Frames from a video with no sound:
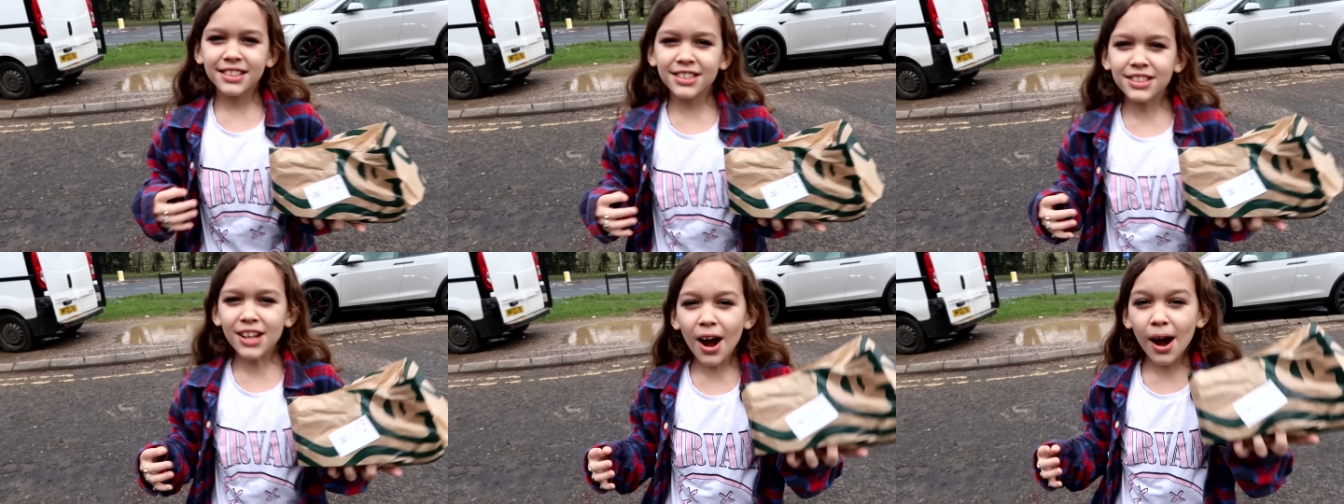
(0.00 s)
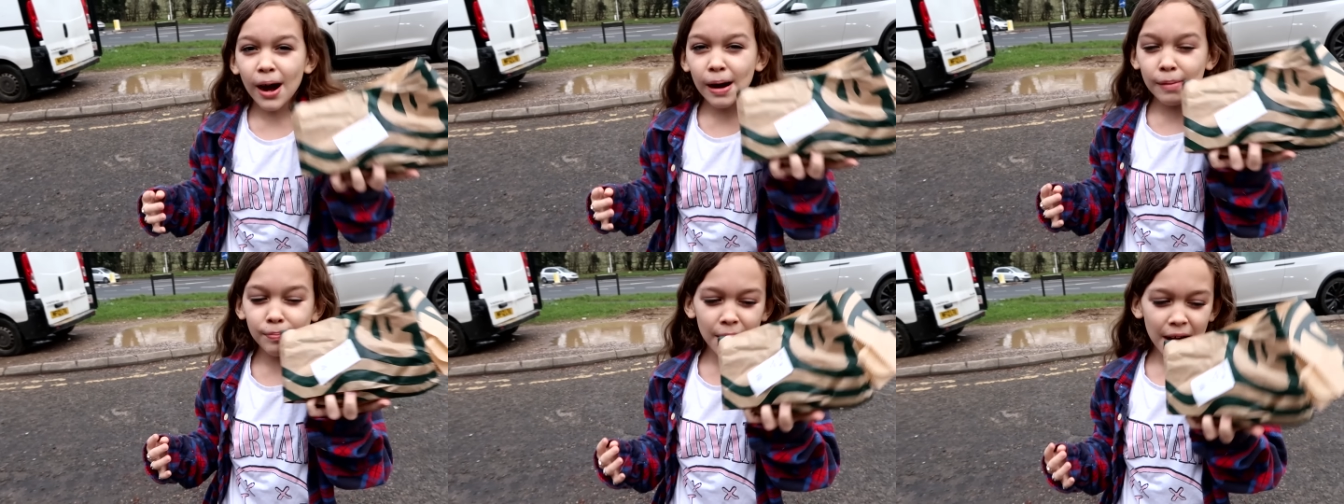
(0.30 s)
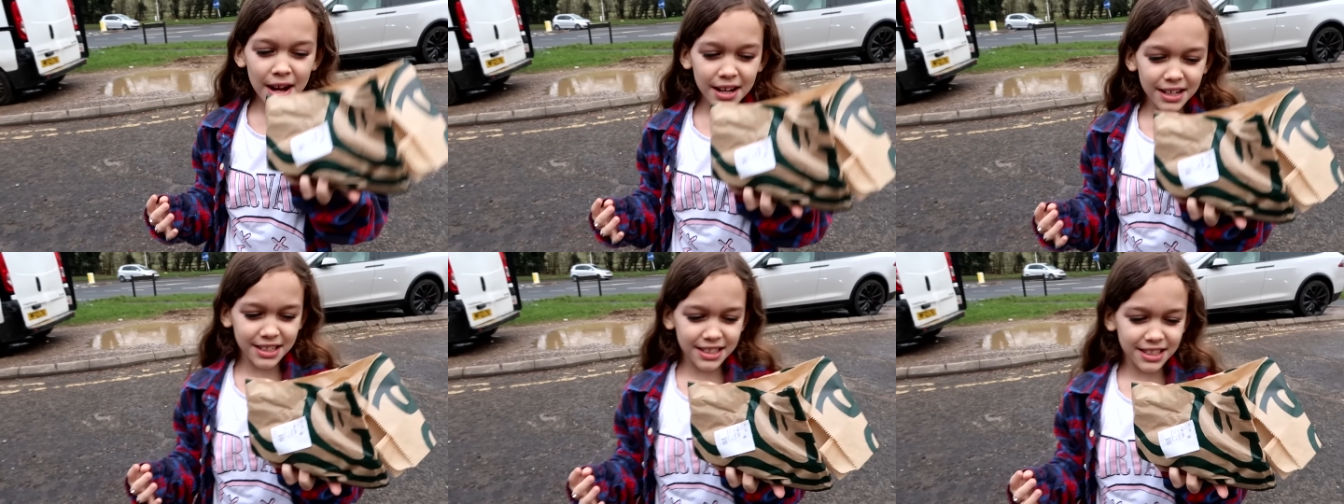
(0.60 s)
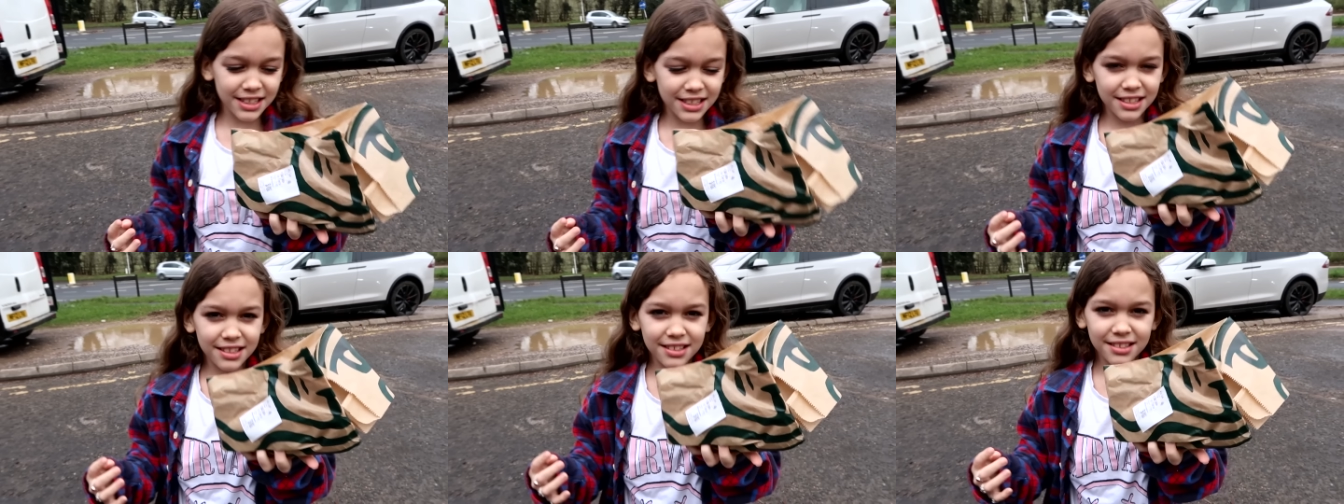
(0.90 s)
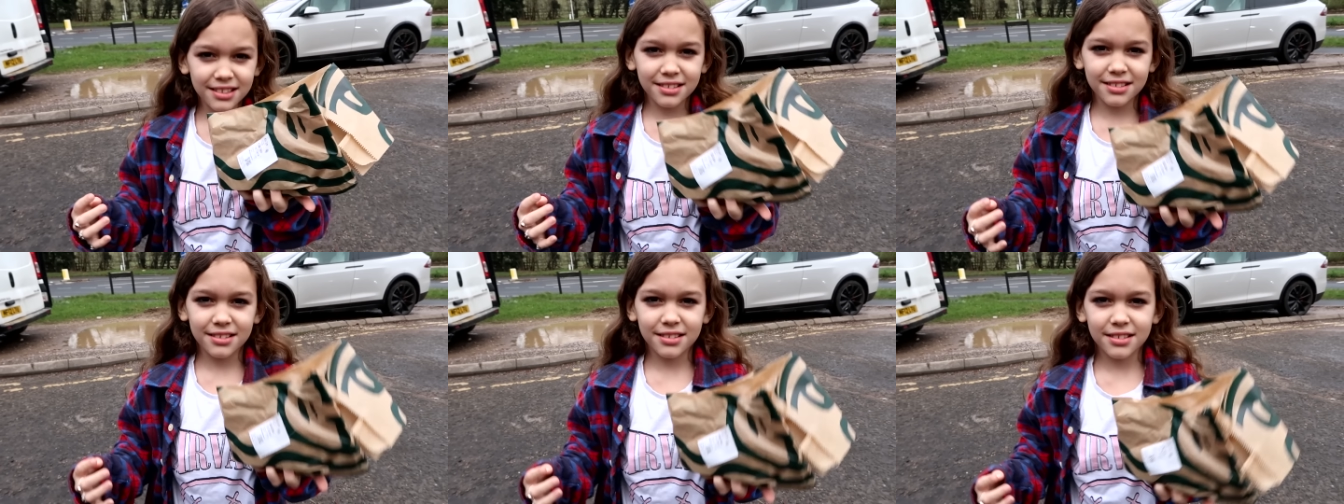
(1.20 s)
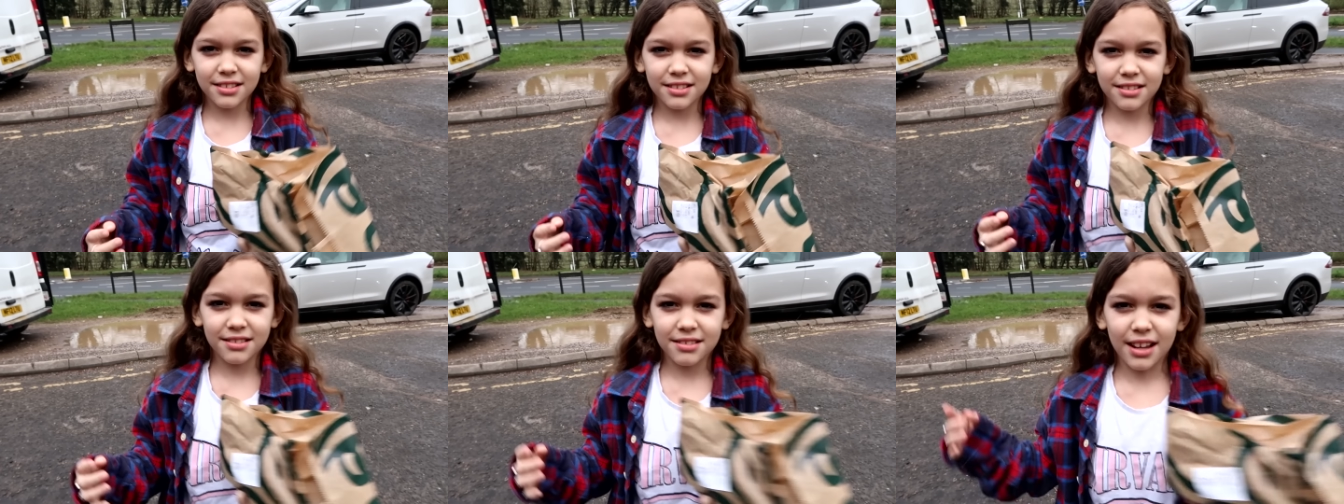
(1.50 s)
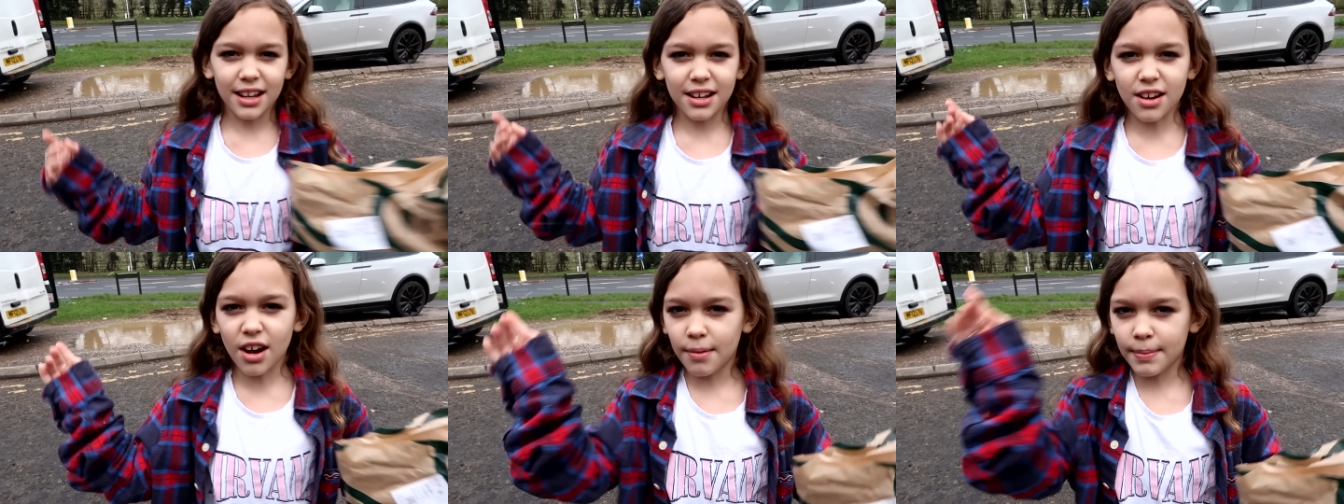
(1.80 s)
Starbucks.
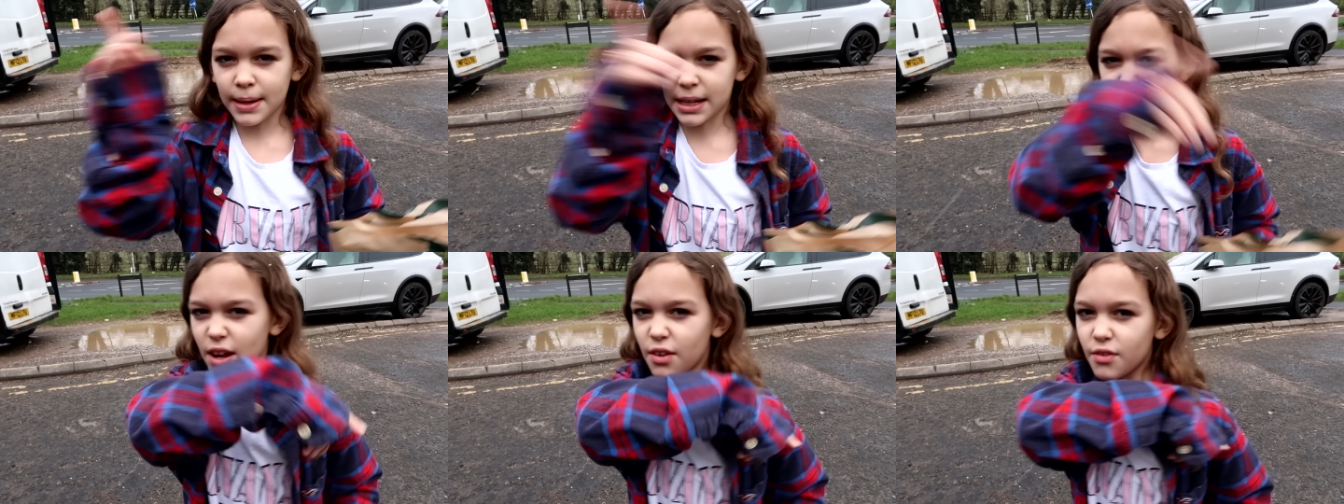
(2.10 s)
I can't make